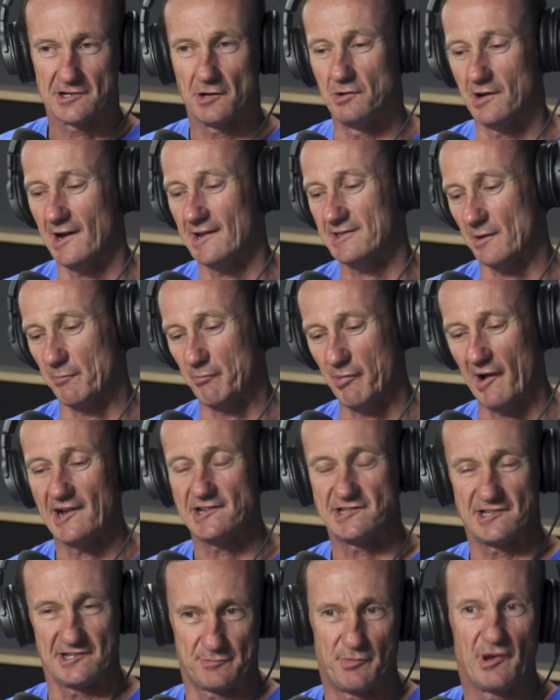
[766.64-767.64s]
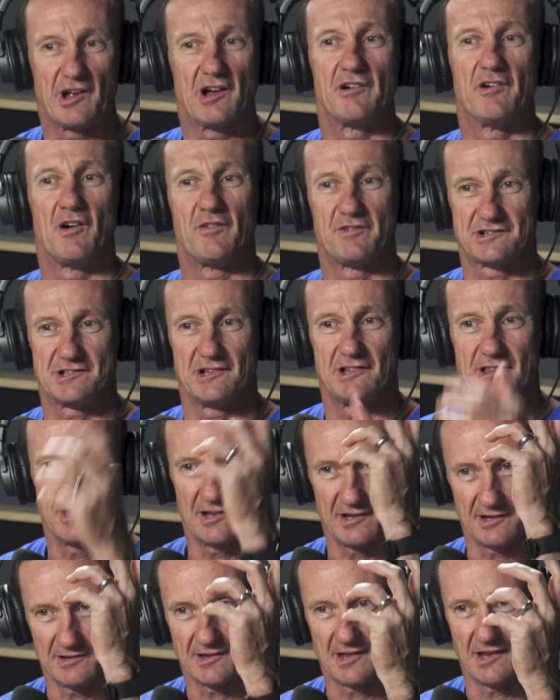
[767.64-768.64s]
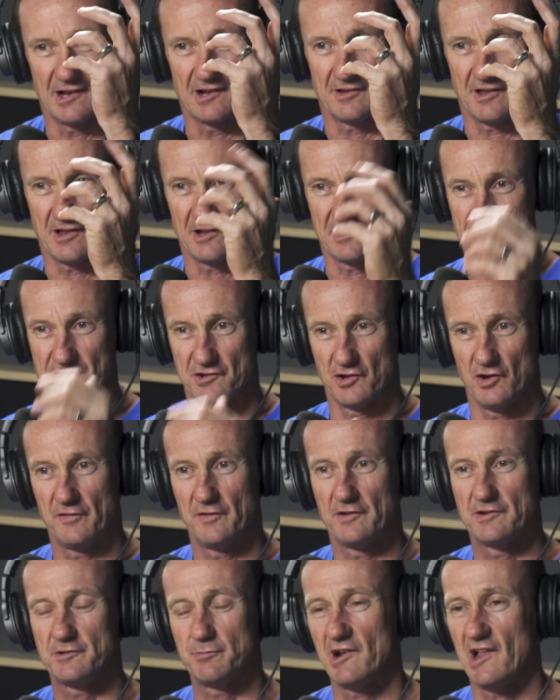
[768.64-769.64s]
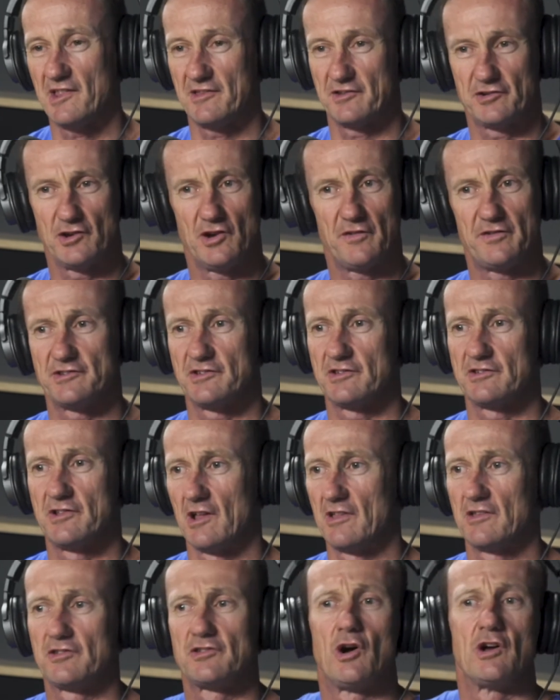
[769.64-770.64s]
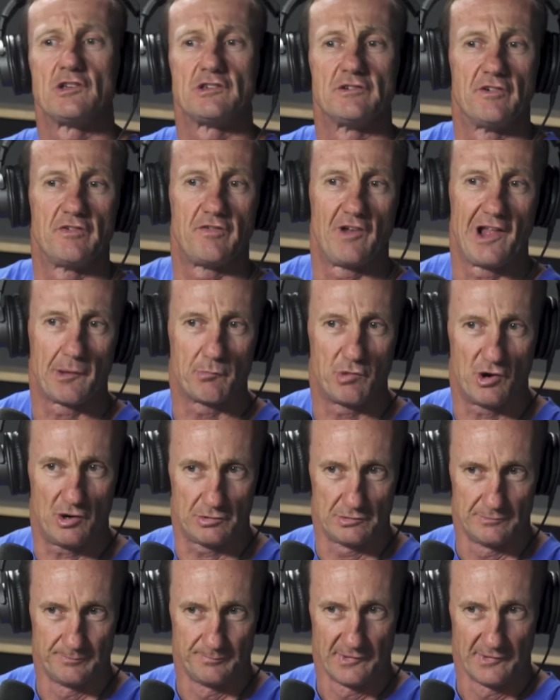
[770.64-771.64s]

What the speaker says: So at the base, it's bigger, obviously, than the surface, but at the surface, it's like the size of a flagpole.